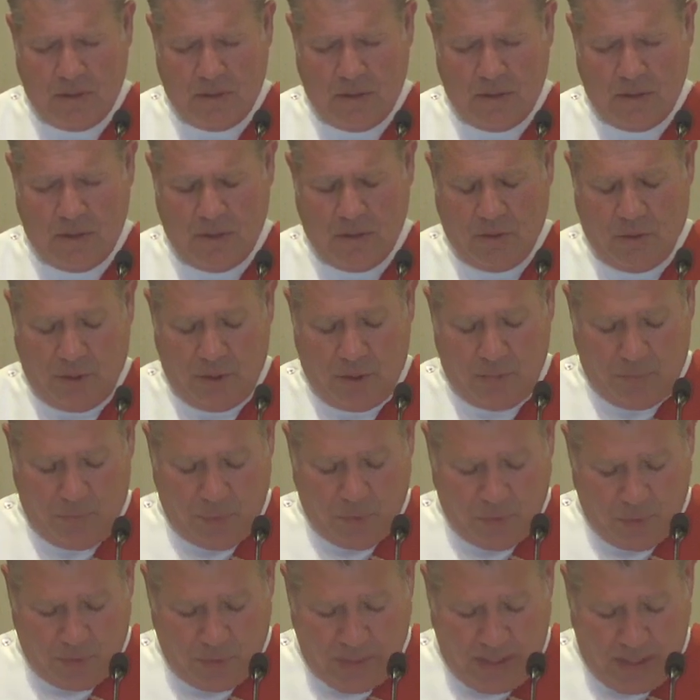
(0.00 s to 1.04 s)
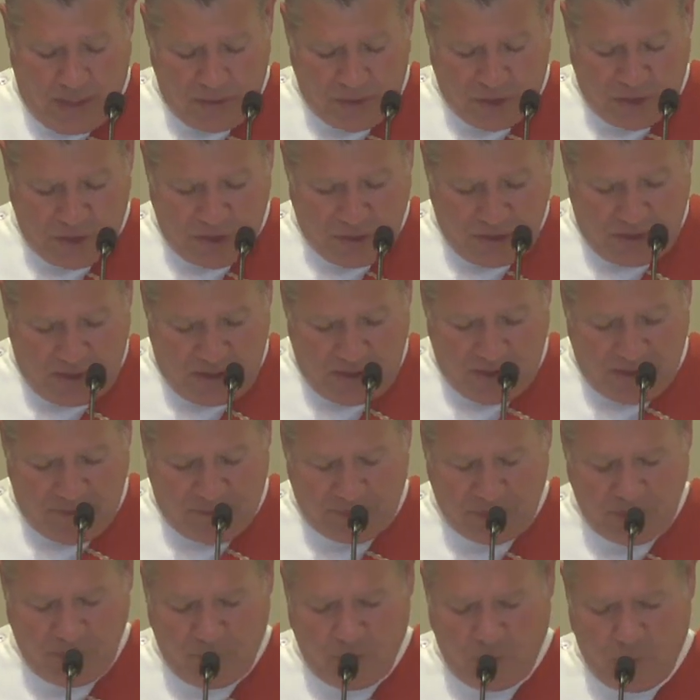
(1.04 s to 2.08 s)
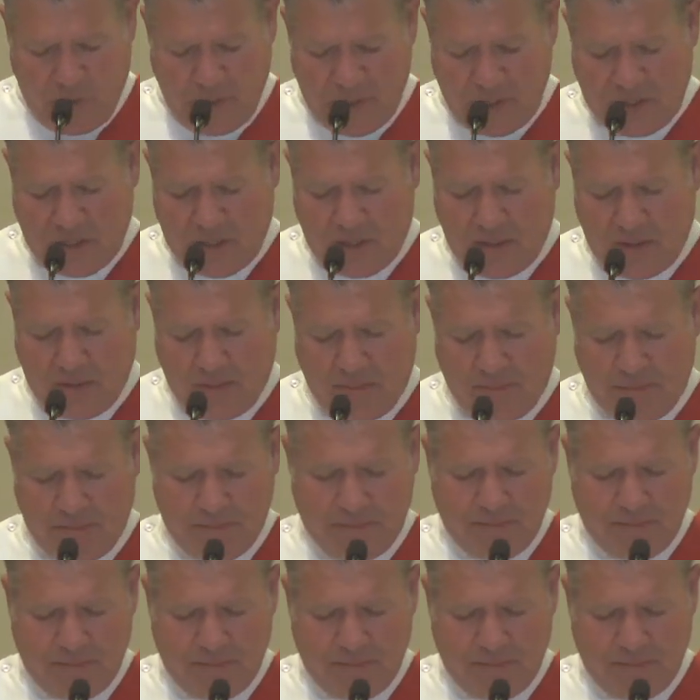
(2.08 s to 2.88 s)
Lord, pour out your gift of wisdom